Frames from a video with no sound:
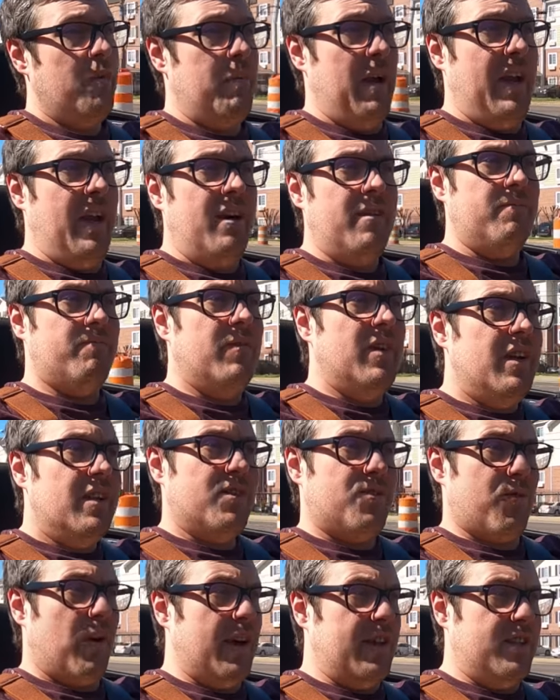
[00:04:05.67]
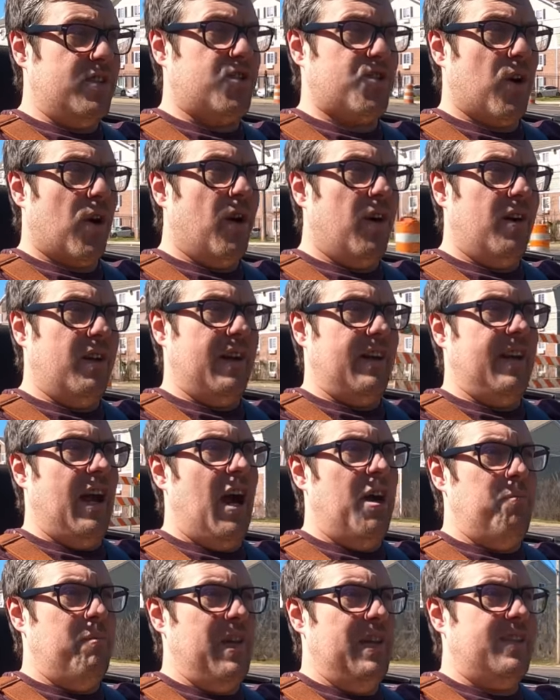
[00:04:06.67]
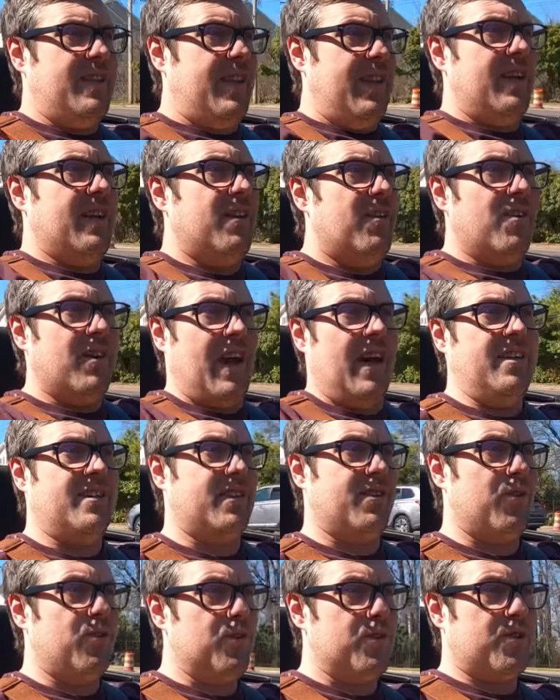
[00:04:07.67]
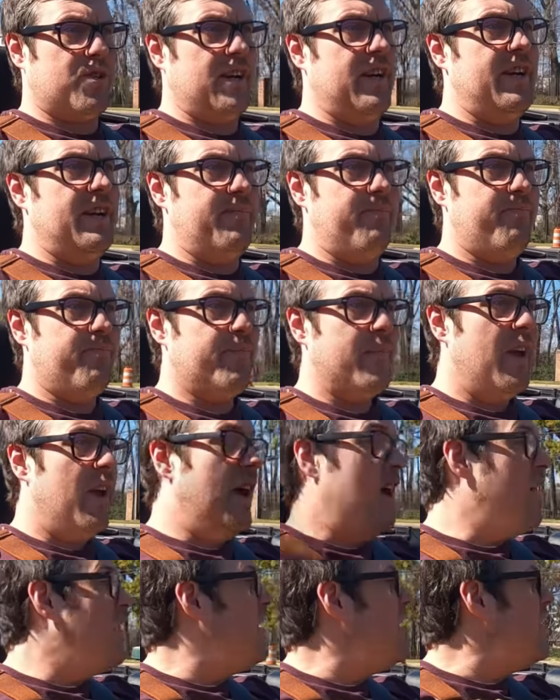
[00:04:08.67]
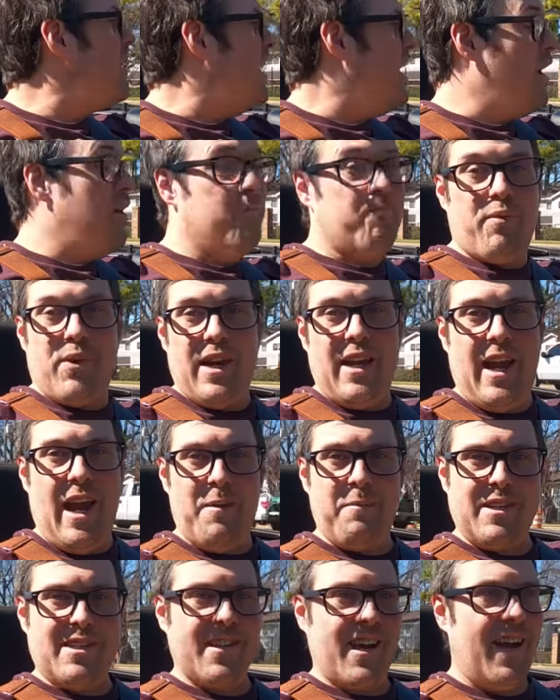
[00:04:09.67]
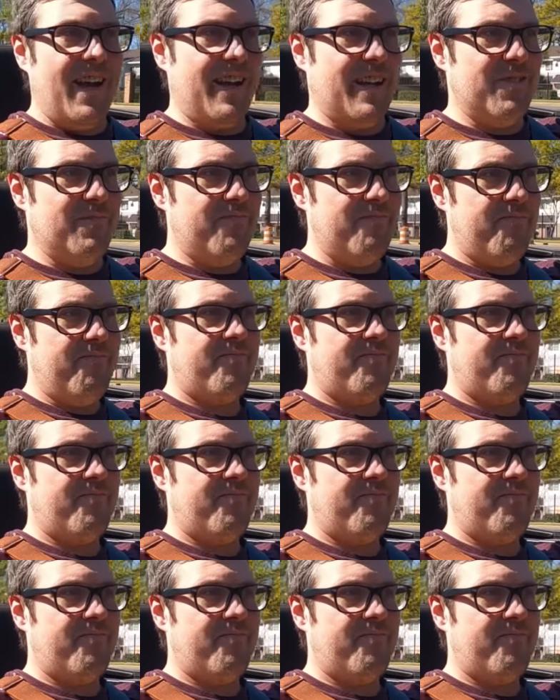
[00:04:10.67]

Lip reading: But yeah, it's running strong and not missing and all kinds of cool shit. Pretty damn excited.